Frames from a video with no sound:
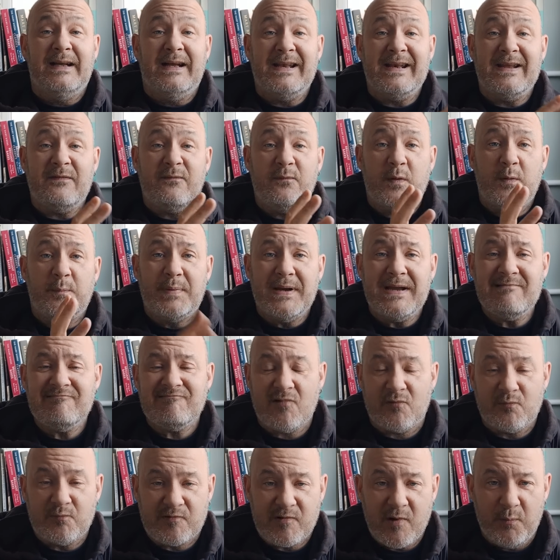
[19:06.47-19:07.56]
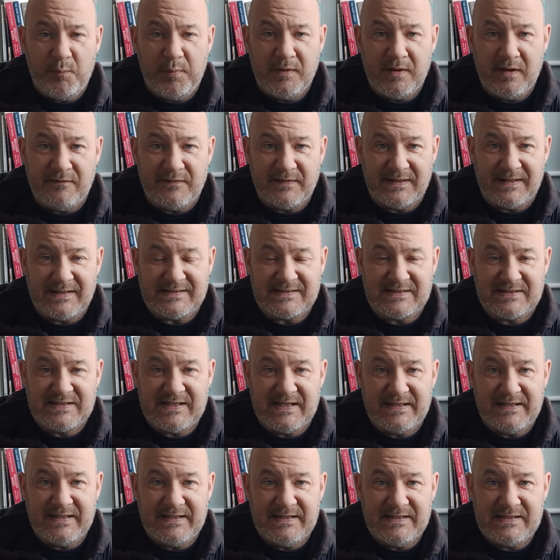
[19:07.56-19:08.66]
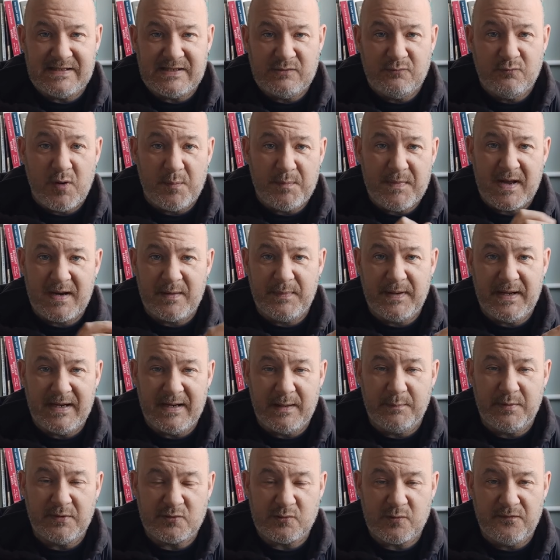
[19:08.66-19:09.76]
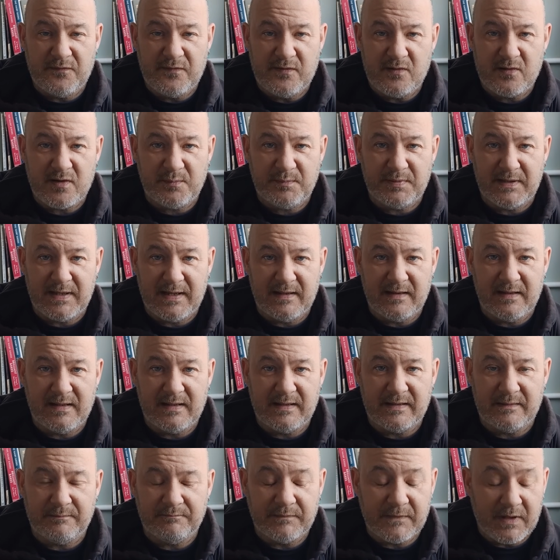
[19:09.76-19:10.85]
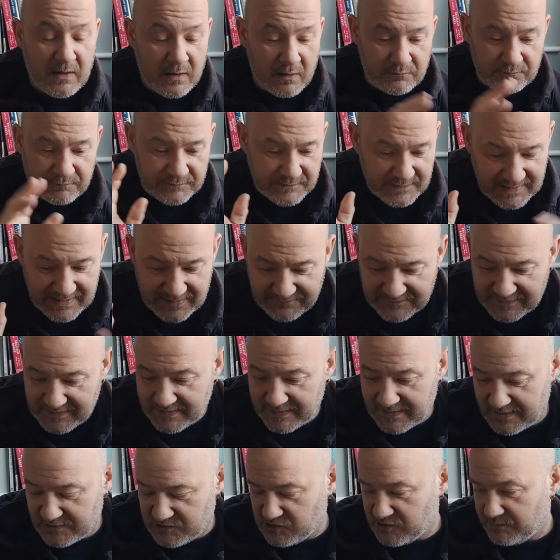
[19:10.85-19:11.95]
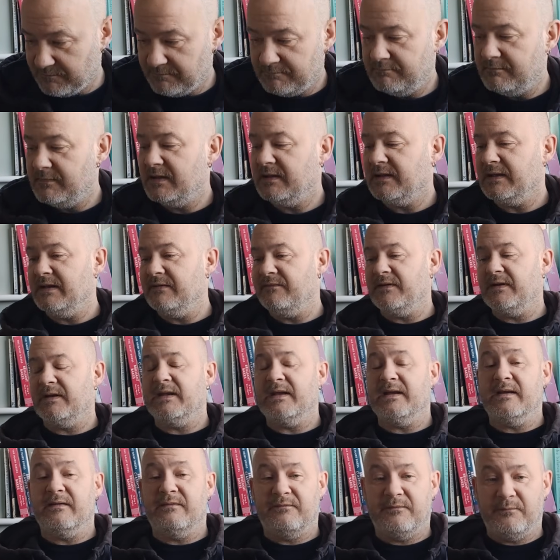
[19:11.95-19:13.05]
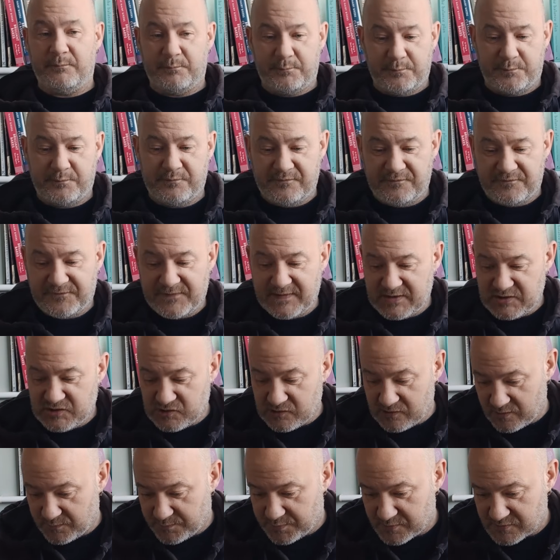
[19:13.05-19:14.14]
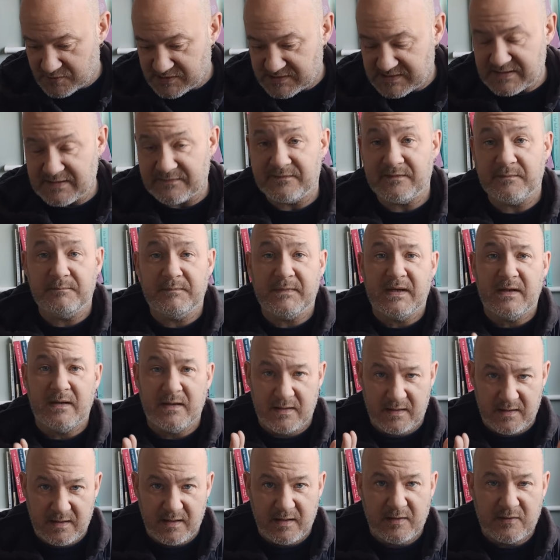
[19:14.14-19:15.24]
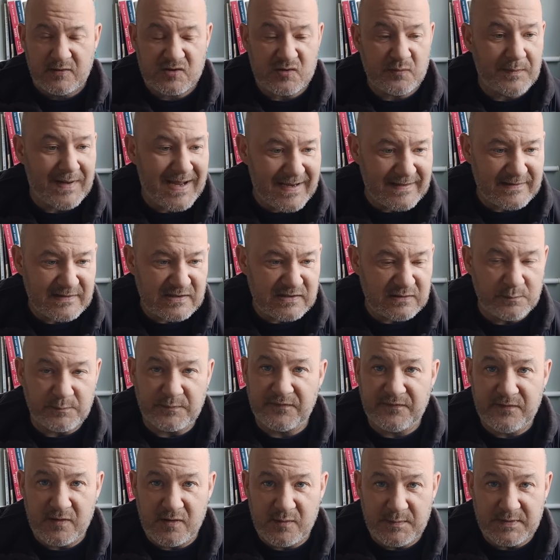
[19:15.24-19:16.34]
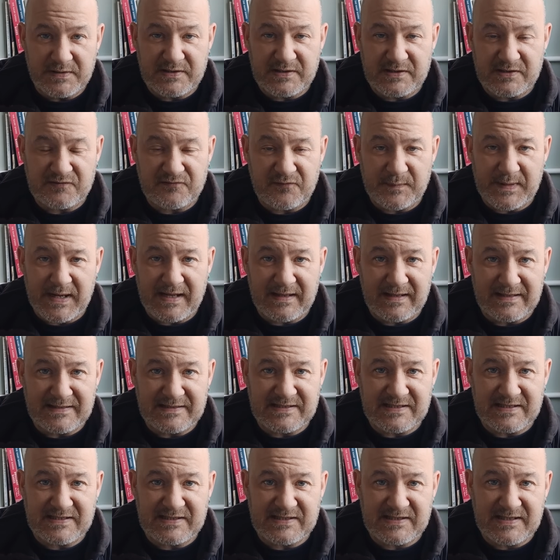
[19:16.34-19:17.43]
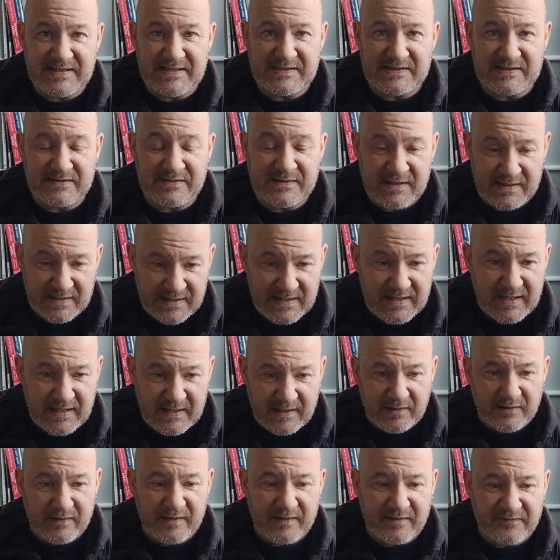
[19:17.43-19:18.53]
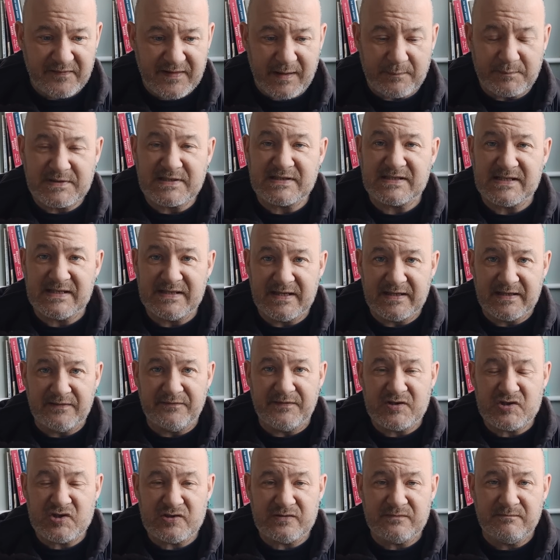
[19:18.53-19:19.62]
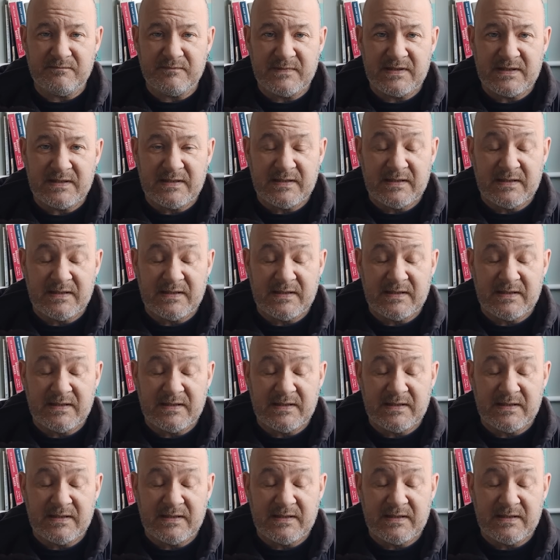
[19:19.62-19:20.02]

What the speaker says: And if we'd been run properly over the last 10 years, we might have been able to afford a player like that. No, leave it there, Jim. Leave it there. Finish on a positive. Some excellent performances from our lads this season that have kept us in the division